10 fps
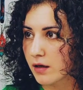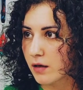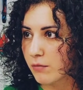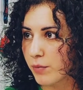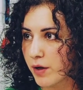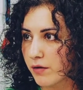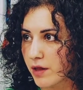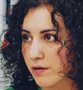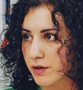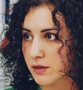but
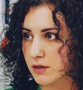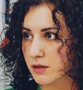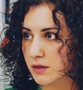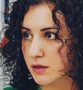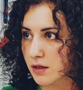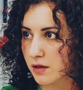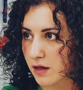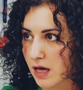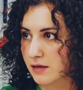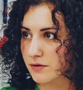there is the
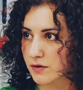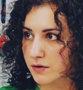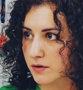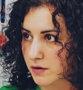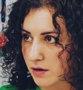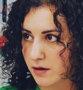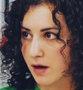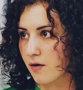answer that